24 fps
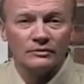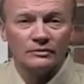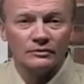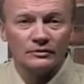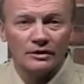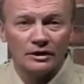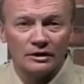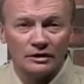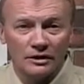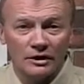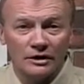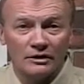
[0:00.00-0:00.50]

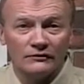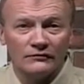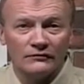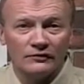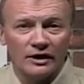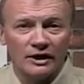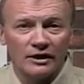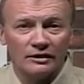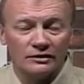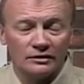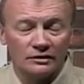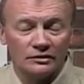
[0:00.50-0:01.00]
that in
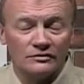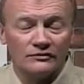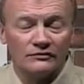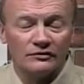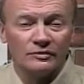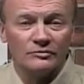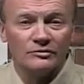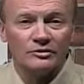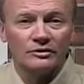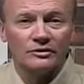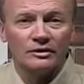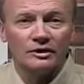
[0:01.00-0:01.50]
fact it is
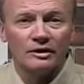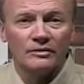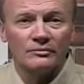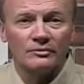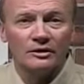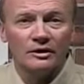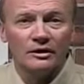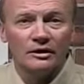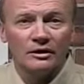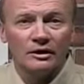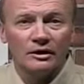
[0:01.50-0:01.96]
from your hip,